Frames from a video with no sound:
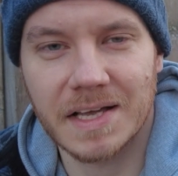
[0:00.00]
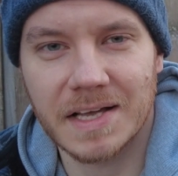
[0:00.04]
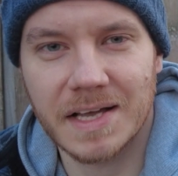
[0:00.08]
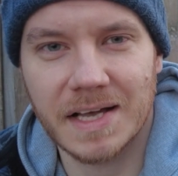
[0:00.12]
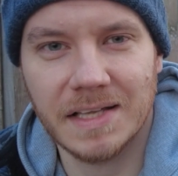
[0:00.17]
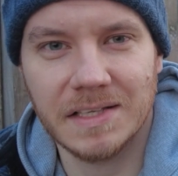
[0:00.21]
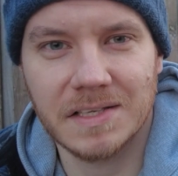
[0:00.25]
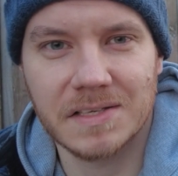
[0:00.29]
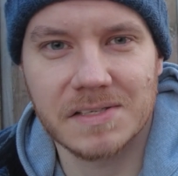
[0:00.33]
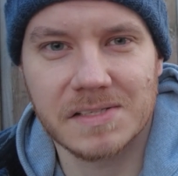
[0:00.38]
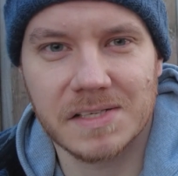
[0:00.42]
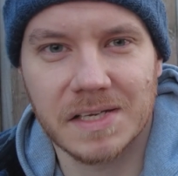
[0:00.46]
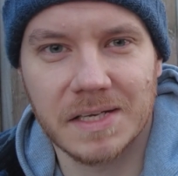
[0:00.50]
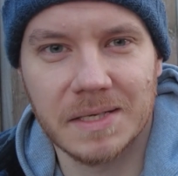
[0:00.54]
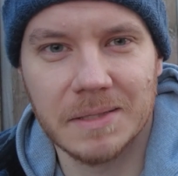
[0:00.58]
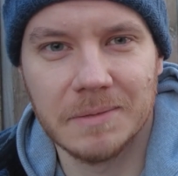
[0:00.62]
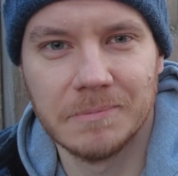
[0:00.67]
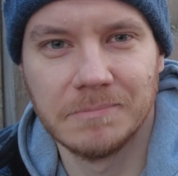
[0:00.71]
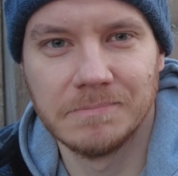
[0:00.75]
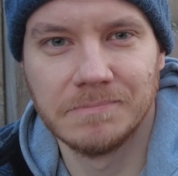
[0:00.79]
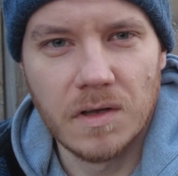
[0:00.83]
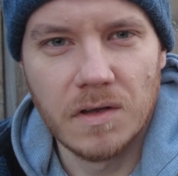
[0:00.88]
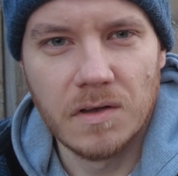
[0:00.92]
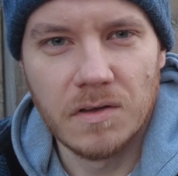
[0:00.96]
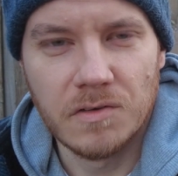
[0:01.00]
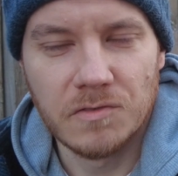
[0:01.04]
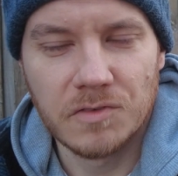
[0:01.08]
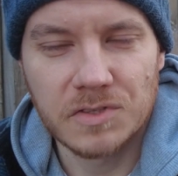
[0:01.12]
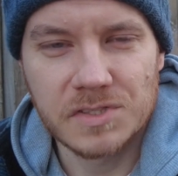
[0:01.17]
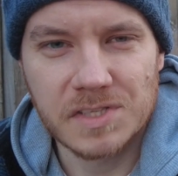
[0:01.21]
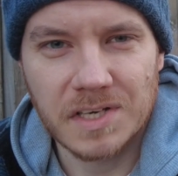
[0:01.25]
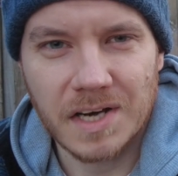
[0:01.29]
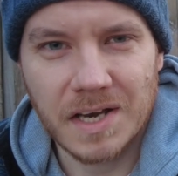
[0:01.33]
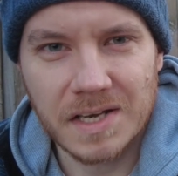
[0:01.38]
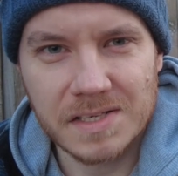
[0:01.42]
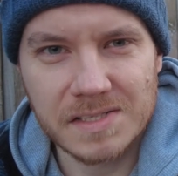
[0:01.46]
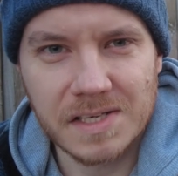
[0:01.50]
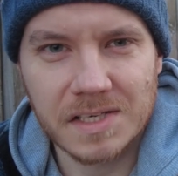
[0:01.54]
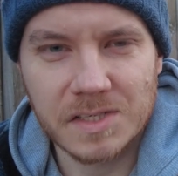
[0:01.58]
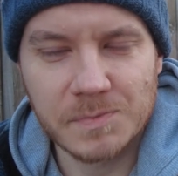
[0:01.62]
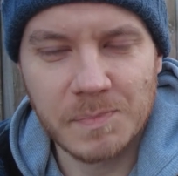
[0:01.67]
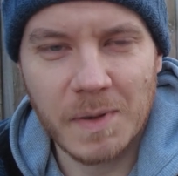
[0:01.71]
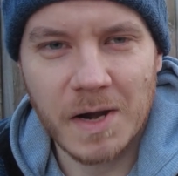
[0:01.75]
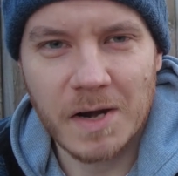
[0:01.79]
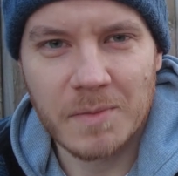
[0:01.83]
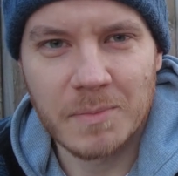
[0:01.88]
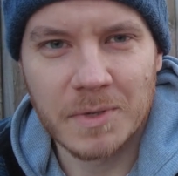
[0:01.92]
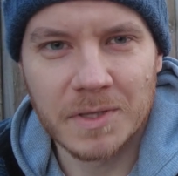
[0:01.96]
a galaxy. For tonight's
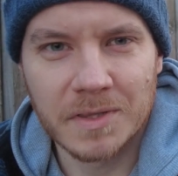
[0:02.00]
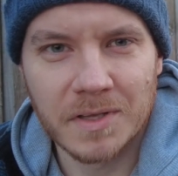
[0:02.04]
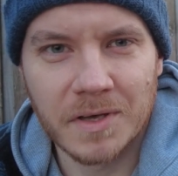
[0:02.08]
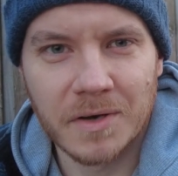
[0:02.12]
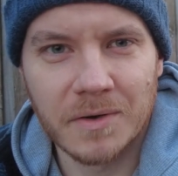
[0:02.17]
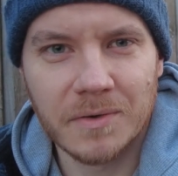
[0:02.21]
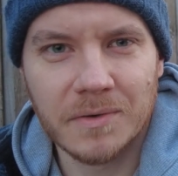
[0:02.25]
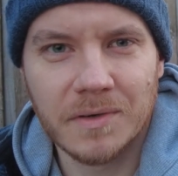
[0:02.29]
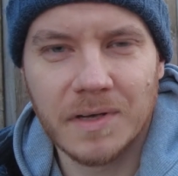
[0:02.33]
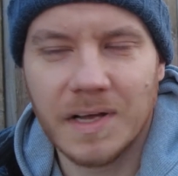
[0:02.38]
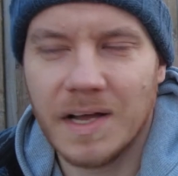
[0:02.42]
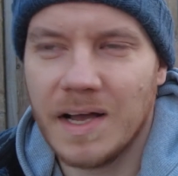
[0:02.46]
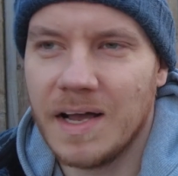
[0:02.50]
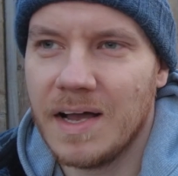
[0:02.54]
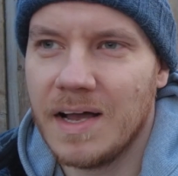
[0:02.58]
experiment though,